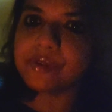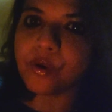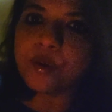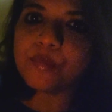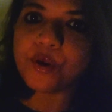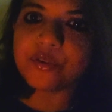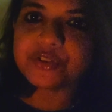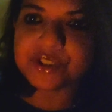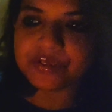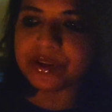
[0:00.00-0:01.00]
form
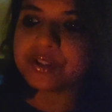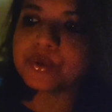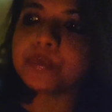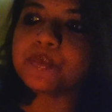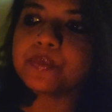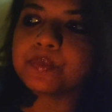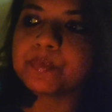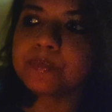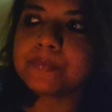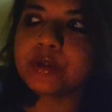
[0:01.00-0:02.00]
of Shiva, to
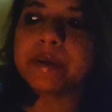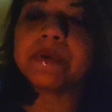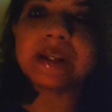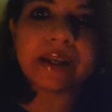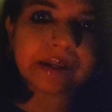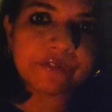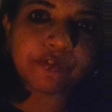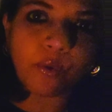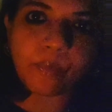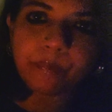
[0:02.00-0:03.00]
put him in any
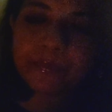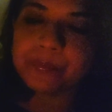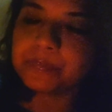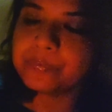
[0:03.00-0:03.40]
form.